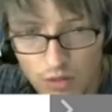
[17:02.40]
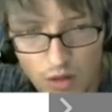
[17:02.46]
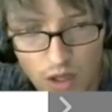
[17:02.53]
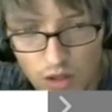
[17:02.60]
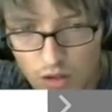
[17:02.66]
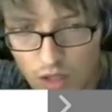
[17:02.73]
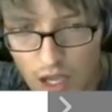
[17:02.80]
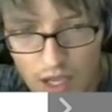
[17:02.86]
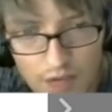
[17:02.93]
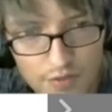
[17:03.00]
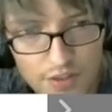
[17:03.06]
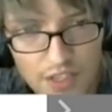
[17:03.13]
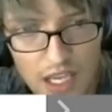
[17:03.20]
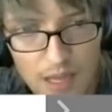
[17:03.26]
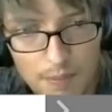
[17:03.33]
a lot of
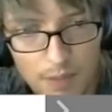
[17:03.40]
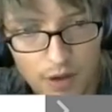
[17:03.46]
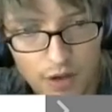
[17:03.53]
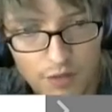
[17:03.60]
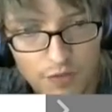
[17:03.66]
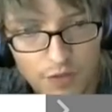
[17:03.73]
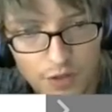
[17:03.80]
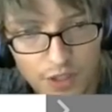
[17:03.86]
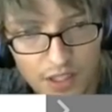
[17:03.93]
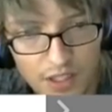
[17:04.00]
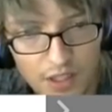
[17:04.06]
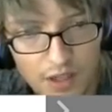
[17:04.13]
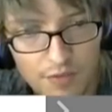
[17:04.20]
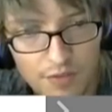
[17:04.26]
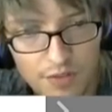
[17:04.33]
skate park footy
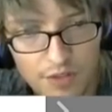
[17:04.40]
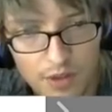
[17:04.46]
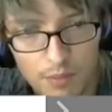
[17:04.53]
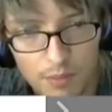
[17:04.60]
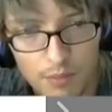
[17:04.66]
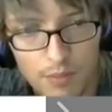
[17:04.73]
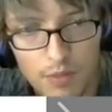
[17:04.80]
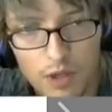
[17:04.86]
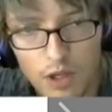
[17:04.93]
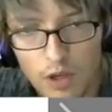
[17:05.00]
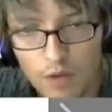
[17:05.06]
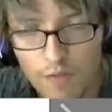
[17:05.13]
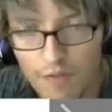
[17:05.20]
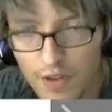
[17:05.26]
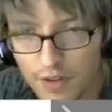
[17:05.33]
of some
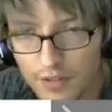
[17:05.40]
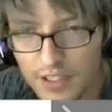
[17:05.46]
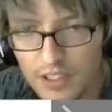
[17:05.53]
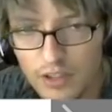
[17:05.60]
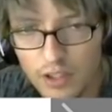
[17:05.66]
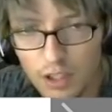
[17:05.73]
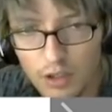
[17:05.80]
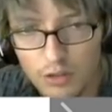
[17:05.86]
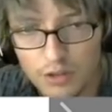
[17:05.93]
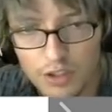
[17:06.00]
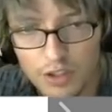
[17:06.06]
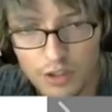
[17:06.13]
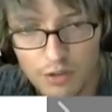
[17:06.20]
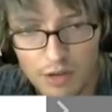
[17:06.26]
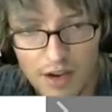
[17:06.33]
very low to
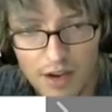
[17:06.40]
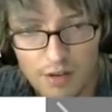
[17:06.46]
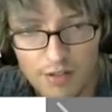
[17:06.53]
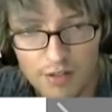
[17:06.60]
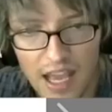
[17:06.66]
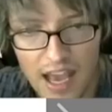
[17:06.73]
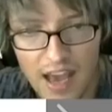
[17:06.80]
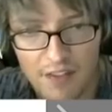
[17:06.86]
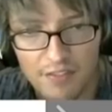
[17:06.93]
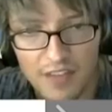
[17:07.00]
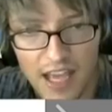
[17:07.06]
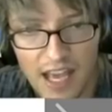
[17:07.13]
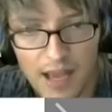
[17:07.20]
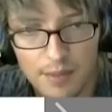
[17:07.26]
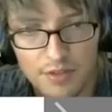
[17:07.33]
the ground half
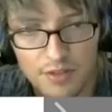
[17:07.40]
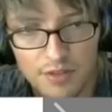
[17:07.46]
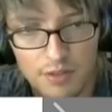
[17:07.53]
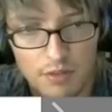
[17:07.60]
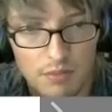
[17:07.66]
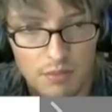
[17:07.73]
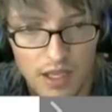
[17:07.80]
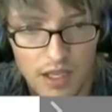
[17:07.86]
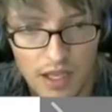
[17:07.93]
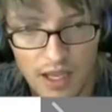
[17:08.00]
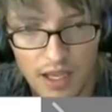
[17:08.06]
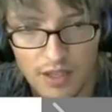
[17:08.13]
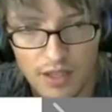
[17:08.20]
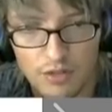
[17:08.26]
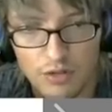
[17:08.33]
cabs
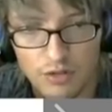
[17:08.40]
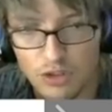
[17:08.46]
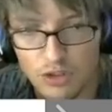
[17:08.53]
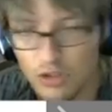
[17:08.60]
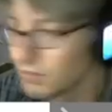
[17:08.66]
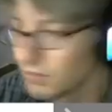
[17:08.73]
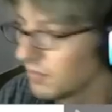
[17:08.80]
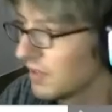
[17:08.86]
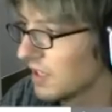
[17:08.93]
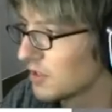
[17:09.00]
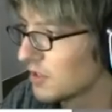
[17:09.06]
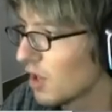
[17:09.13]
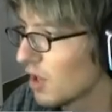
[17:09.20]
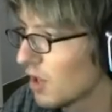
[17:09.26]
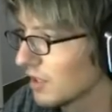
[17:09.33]
and this
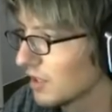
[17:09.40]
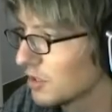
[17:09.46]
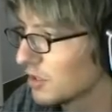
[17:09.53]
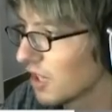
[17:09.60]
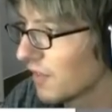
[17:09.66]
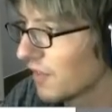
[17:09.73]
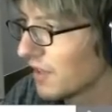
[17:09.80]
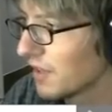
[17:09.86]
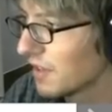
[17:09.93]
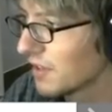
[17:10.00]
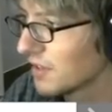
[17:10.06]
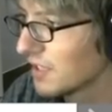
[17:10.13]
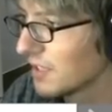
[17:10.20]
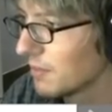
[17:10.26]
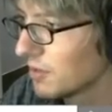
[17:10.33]
nollie shove it
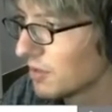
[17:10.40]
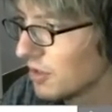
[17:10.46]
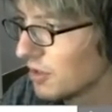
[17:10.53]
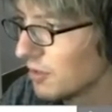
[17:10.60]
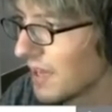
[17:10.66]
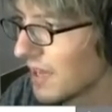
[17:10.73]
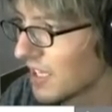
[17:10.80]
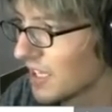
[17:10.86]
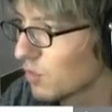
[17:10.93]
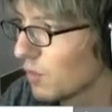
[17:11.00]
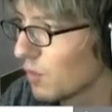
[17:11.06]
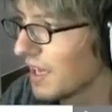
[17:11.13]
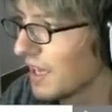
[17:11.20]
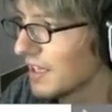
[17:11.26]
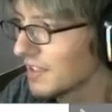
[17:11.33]
that seems to make its
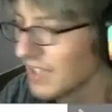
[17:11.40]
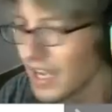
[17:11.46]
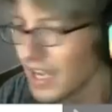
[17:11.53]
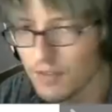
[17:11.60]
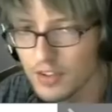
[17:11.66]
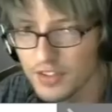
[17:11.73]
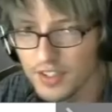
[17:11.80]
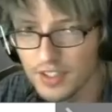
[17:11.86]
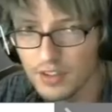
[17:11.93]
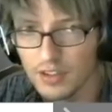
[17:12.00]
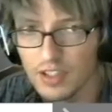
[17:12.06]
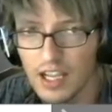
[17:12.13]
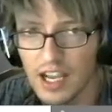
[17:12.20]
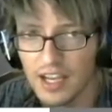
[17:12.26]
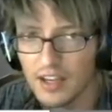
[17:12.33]
way into every single
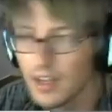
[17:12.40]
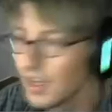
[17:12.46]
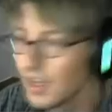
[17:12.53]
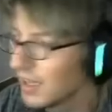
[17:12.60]
line.